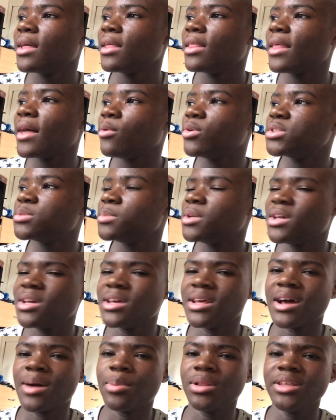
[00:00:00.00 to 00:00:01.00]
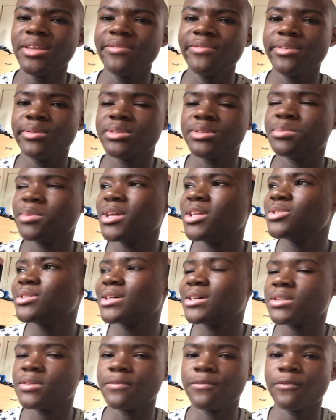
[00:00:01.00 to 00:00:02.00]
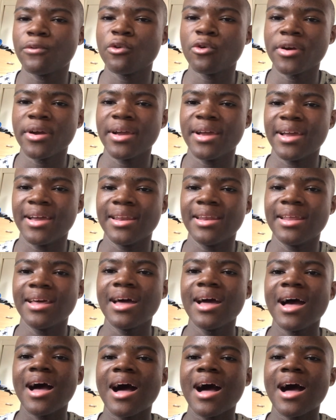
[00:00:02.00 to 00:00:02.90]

that was made, I believe it was made in 2004, and